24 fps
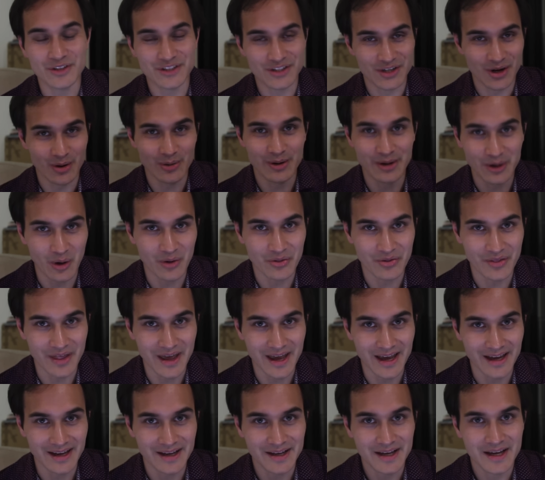what's going on
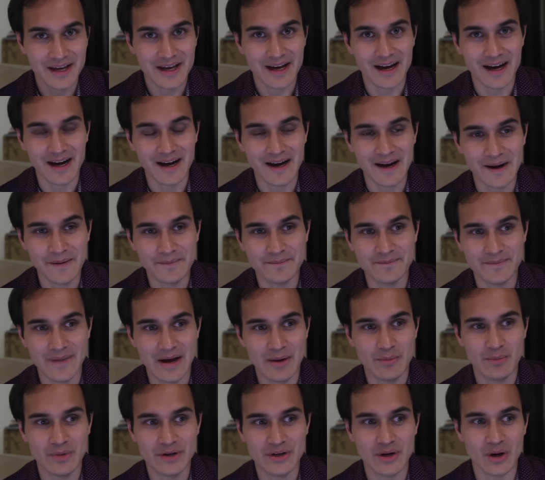there.
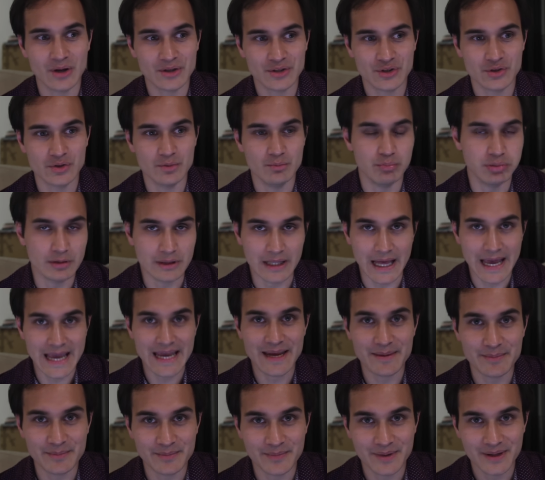And we're not to
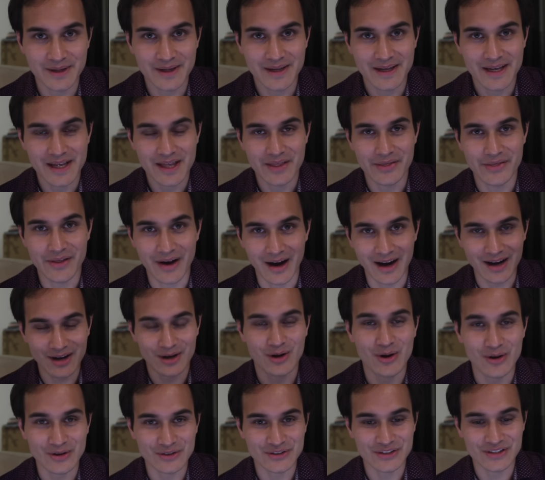blame the
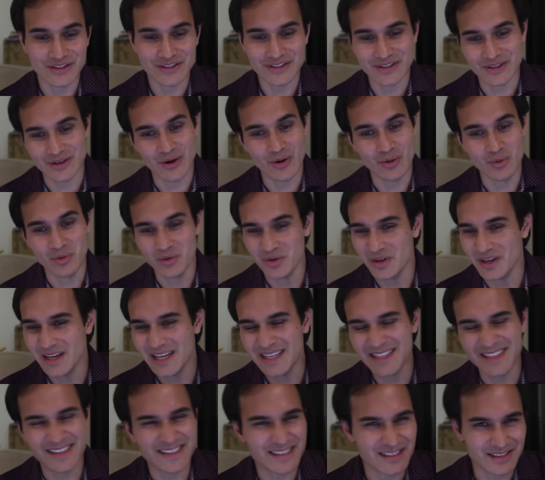unconscious and go, well,
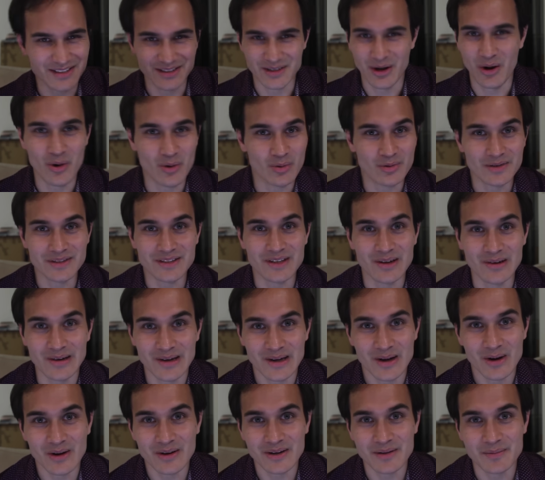it doesn't know what's
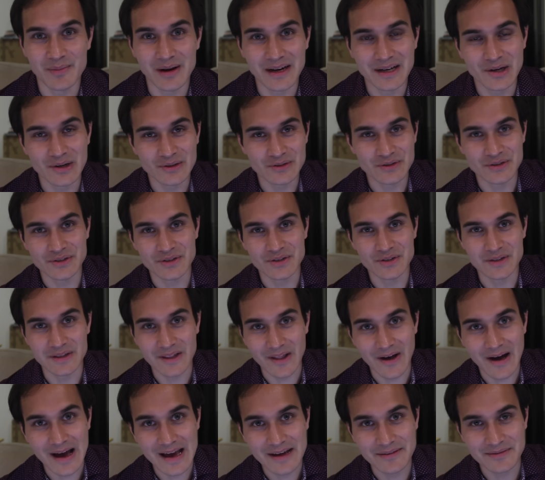going on in my conscious
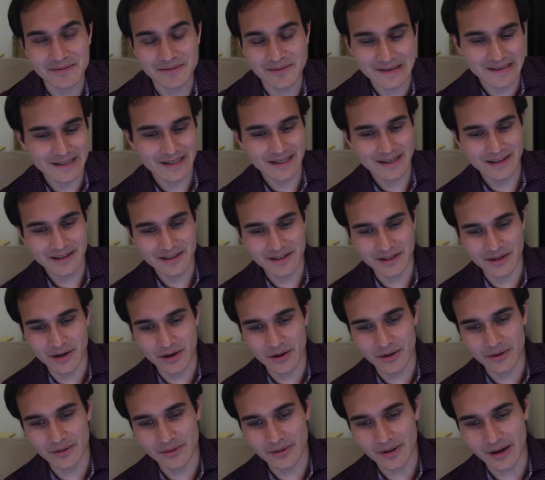life.
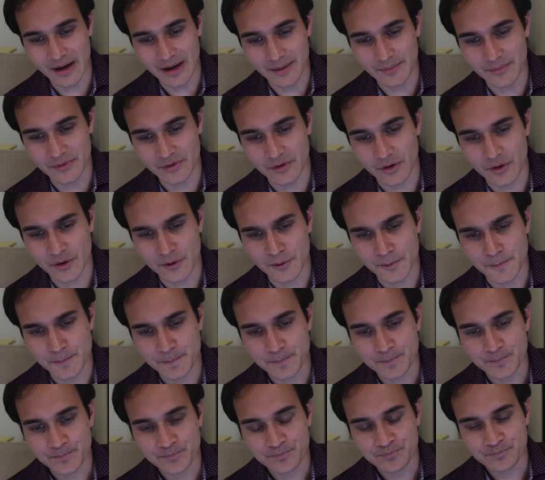So
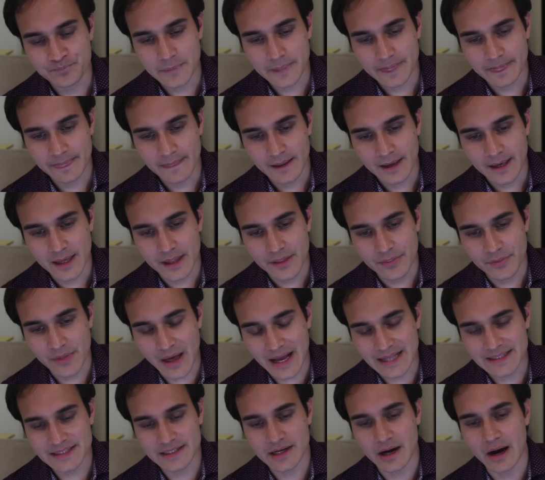
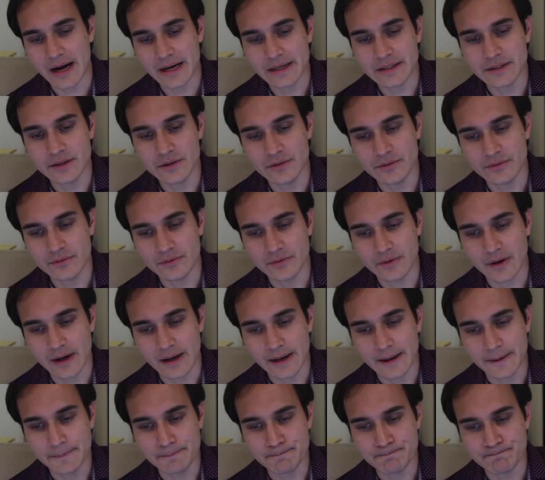that's kind of,
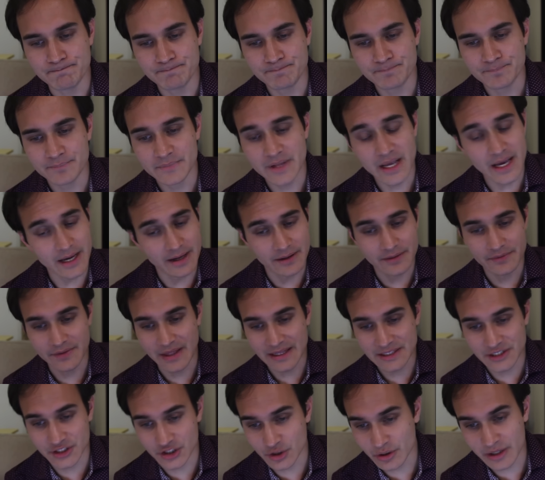
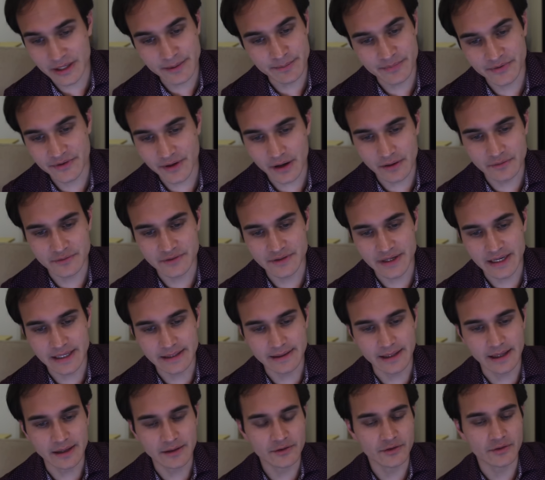that's Jung himself
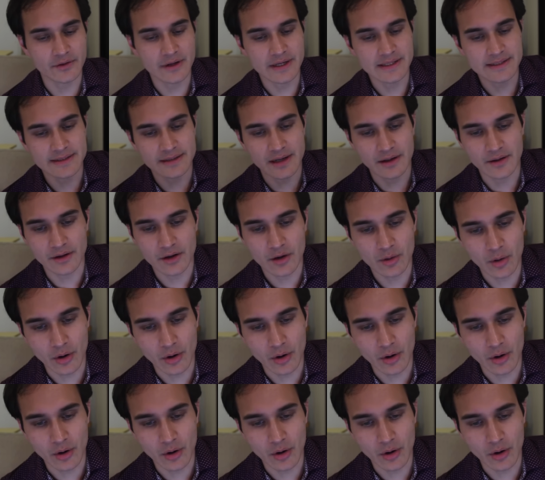saying that. So here's another